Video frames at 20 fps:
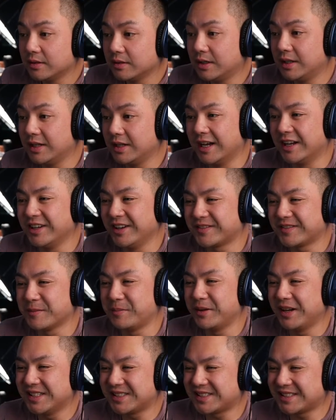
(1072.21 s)
Now you have to
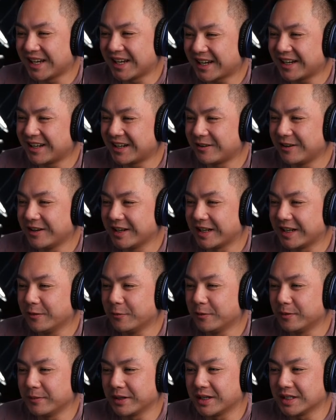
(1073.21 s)
pay secondary to get
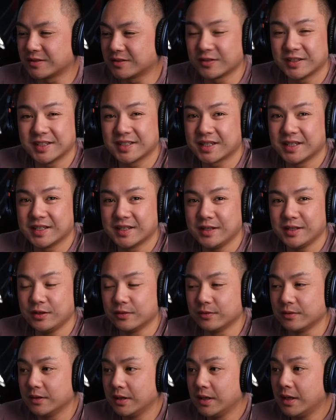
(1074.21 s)
one because they're discontinued,